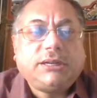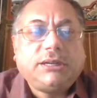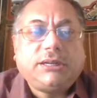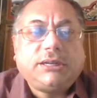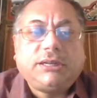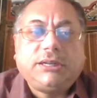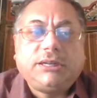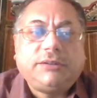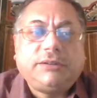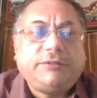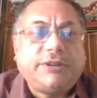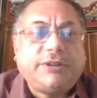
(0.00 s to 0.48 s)

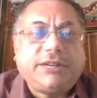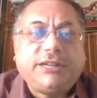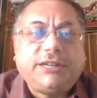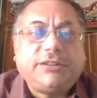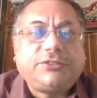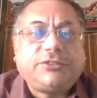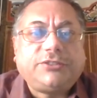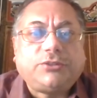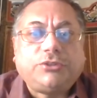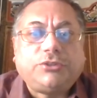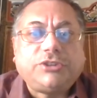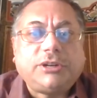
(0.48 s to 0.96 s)
in
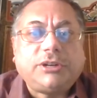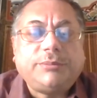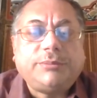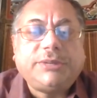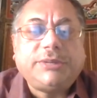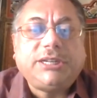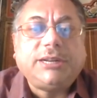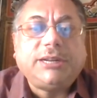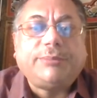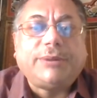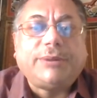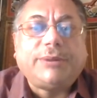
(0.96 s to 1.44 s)
various social
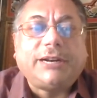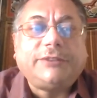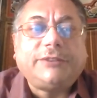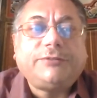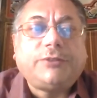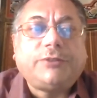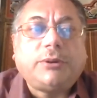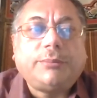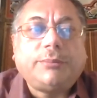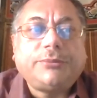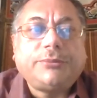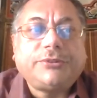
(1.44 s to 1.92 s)
media
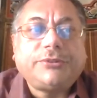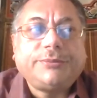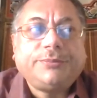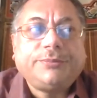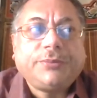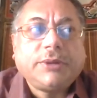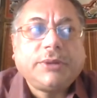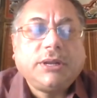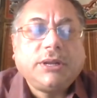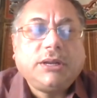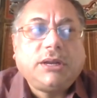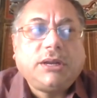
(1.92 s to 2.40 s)
platforms.
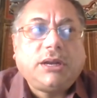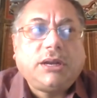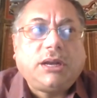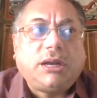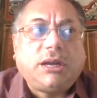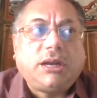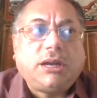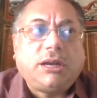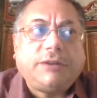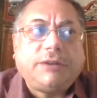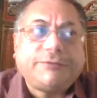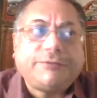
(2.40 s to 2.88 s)

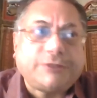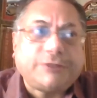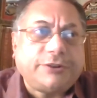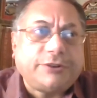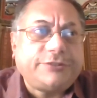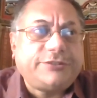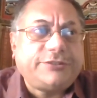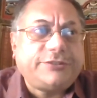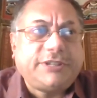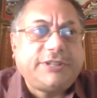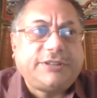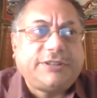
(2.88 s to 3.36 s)
Of
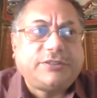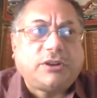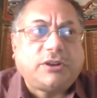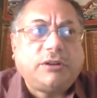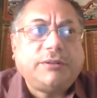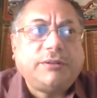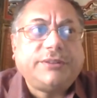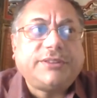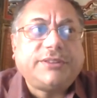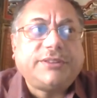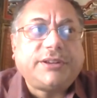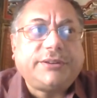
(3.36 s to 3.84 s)
course, there's
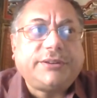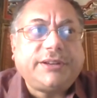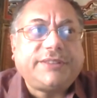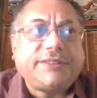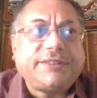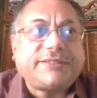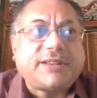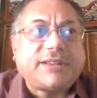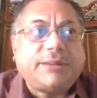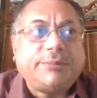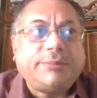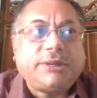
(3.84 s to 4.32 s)
always a
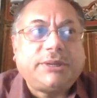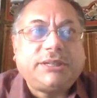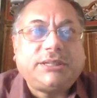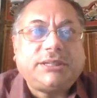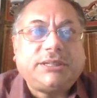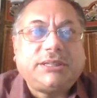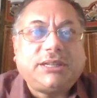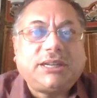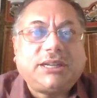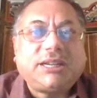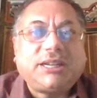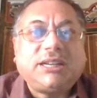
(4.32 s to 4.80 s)
risk. I
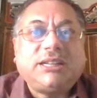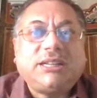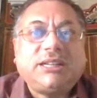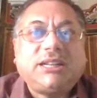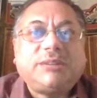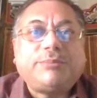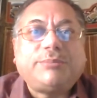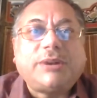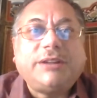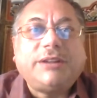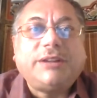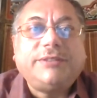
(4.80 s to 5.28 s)
mean, again,
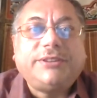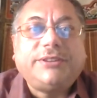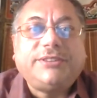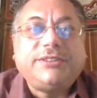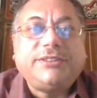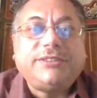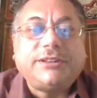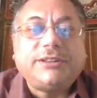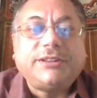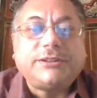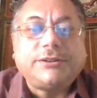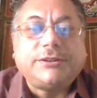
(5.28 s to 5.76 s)
that privacy
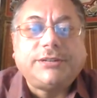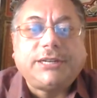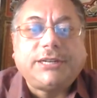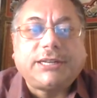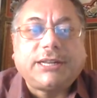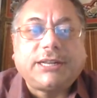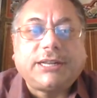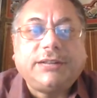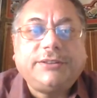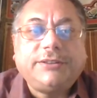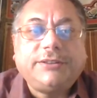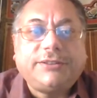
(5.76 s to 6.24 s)
security
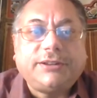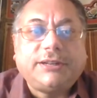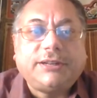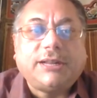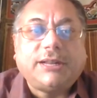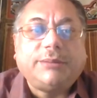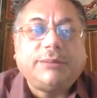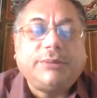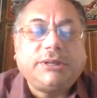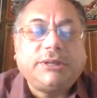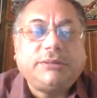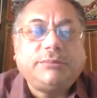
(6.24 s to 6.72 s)
concern.
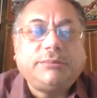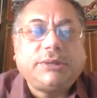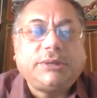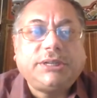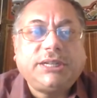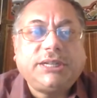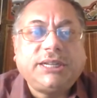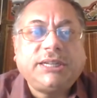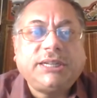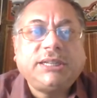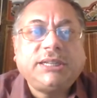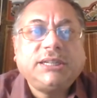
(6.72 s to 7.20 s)
I mean, but
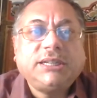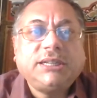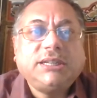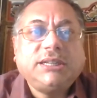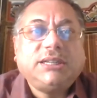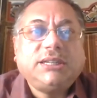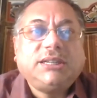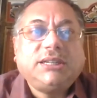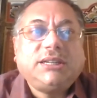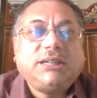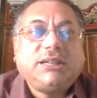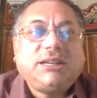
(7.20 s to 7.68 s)
then,
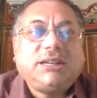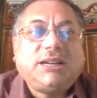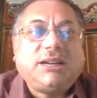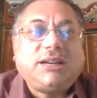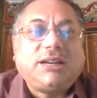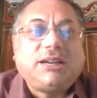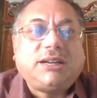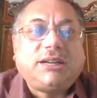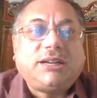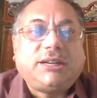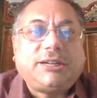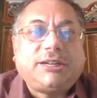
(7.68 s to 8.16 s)

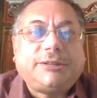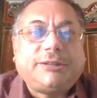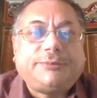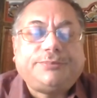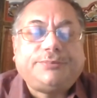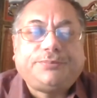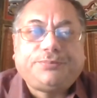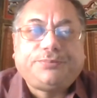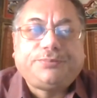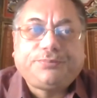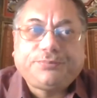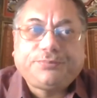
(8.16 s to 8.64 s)
I
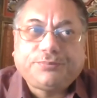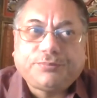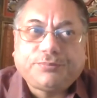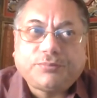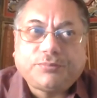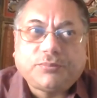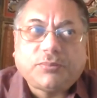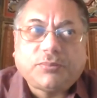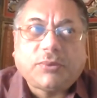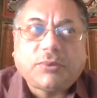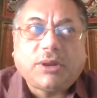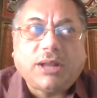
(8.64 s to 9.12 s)

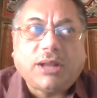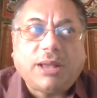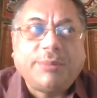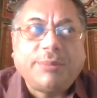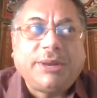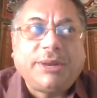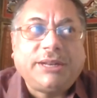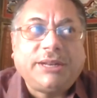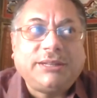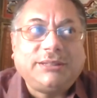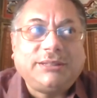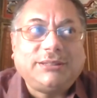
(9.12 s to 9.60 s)

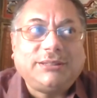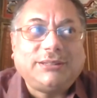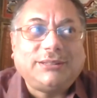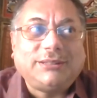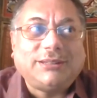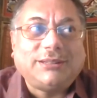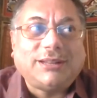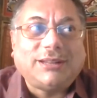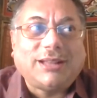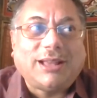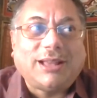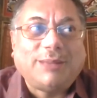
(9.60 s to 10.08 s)

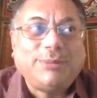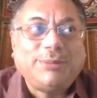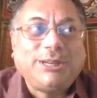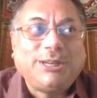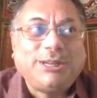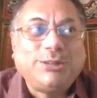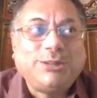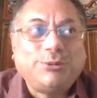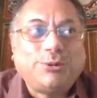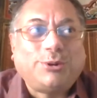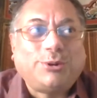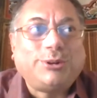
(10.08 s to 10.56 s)
mean,
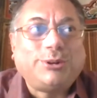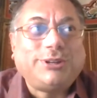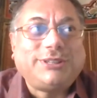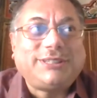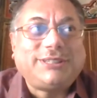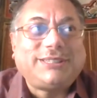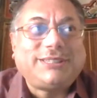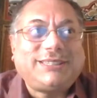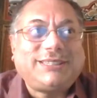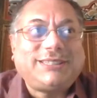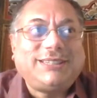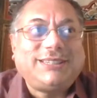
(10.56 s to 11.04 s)
you don't.
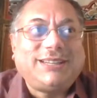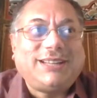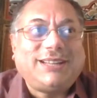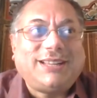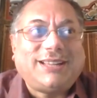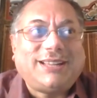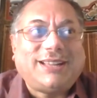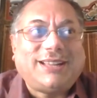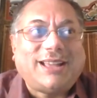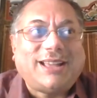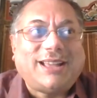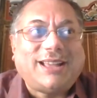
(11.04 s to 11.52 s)

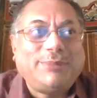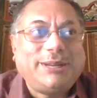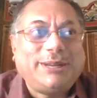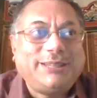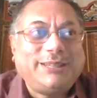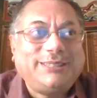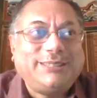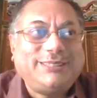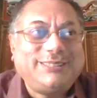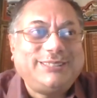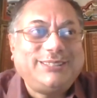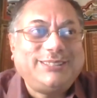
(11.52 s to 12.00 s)
I
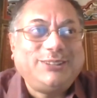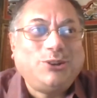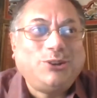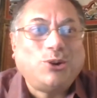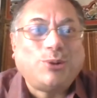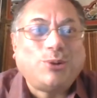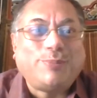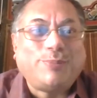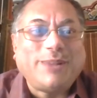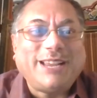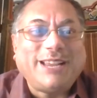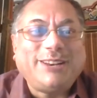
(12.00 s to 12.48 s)
mean,
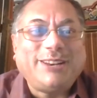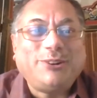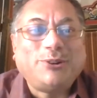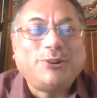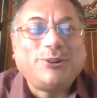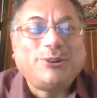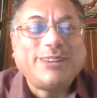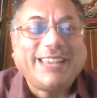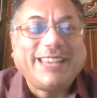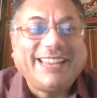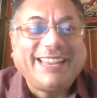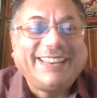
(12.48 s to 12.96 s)
no pain,
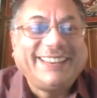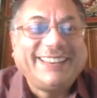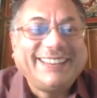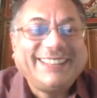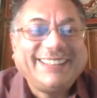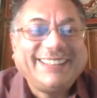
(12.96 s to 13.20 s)
no gain.